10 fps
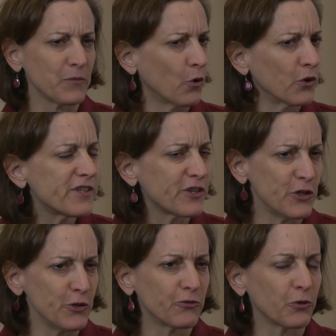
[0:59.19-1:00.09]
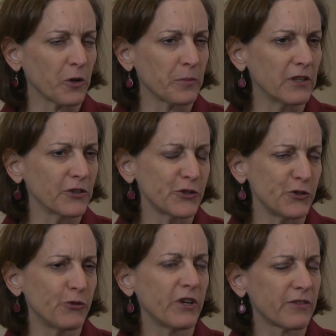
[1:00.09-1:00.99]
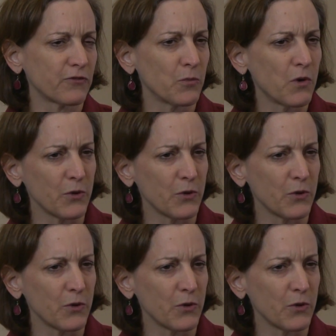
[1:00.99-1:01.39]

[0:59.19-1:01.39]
Or is it a new foreign policy? Do you think from